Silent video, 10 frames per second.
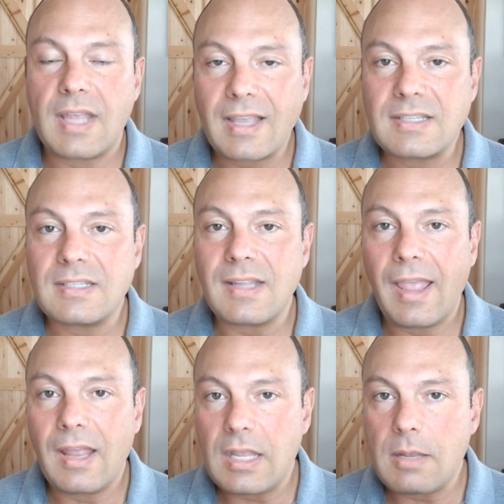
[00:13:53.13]
text
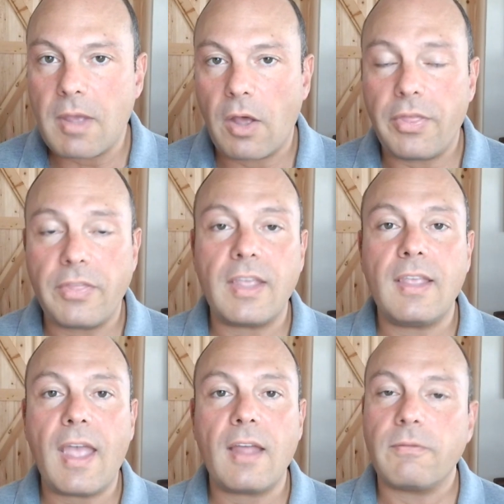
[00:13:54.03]
and email, that they
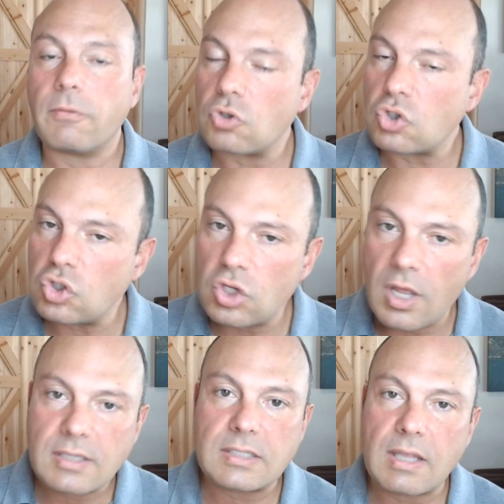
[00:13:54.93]
get for
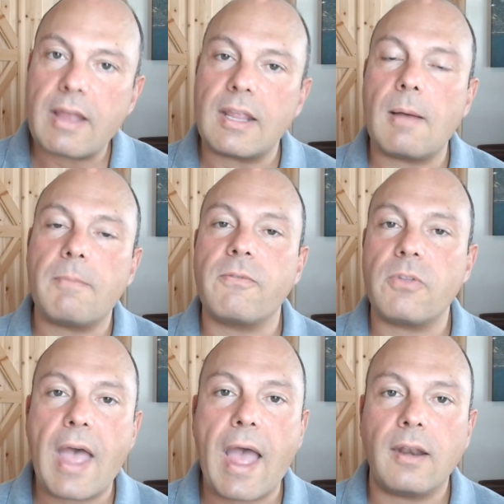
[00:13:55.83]
just signing up
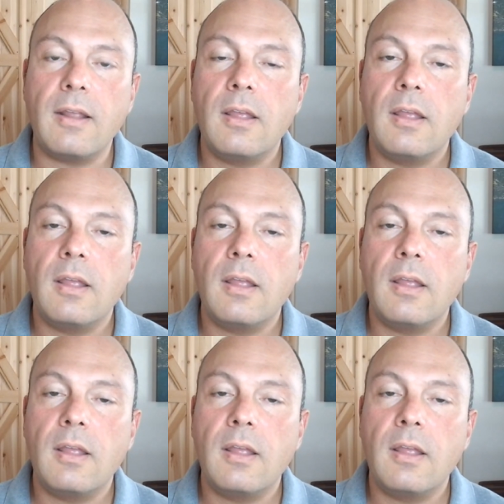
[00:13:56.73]
for that.